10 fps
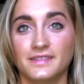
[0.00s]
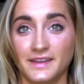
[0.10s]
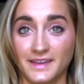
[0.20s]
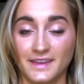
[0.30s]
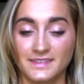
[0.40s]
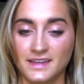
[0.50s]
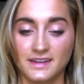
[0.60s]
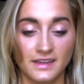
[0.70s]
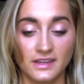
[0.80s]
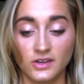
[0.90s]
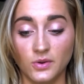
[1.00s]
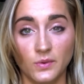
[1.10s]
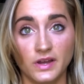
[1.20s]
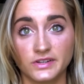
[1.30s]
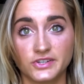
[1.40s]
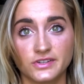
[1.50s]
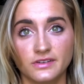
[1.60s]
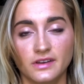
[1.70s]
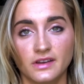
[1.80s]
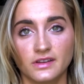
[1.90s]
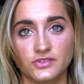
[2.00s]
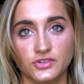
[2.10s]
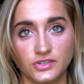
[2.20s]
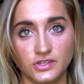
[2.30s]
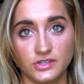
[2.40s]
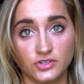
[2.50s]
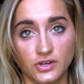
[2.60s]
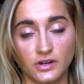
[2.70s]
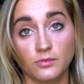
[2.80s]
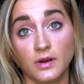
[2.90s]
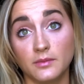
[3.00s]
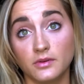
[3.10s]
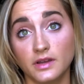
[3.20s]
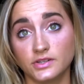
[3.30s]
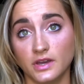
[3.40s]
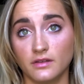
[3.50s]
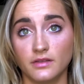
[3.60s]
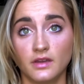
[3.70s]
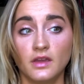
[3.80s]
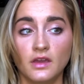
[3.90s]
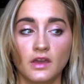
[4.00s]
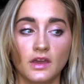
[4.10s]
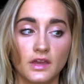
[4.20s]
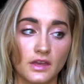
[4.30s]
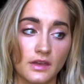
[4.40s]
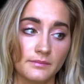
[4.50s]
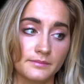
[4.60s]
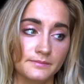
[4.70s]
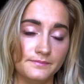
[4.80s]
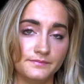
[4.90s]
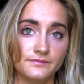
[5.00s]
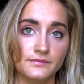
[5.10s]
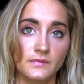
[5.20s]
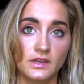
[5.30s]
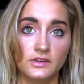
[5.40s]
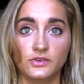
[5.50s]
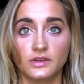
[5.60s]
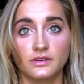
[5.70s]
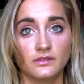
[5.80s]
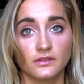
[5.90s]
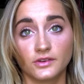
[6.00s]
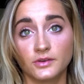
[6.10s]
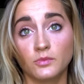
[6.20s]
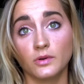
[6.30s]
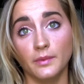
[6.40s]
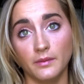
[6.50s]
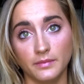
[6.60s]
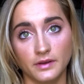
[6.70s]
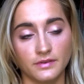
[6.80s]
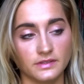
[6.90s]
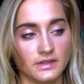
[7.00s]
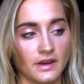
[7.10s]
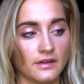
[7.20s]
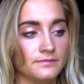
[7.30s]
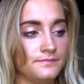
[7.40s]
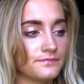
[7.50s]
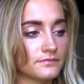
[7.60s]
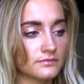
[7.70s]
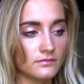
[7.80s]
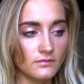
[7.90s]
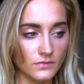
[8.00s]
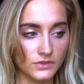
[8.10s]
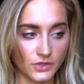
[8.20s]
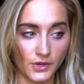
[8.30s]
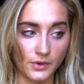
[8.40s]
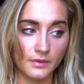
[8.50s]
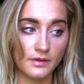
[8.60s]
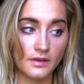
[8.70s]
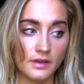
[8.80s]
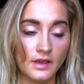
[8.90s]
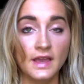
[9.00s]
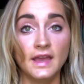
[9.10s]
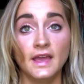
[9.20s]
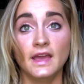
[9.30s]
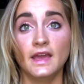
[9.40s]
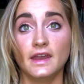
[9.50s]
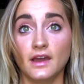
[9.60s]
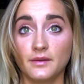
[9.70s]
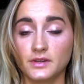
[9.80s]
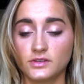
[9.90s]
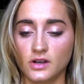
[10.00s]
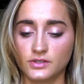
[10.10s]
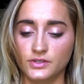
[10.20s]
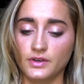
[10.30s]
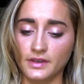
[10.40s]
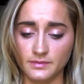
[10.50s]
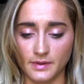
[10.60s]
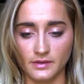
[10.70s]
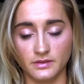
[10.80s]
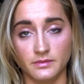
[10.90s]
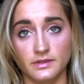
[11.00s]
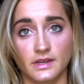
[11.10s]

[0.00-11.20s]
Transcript: Like I said, again, go watch Tristan's channel, Primal Edge Health, and you can learn more about benefits there. So now I'm going to talk to you guys about some of the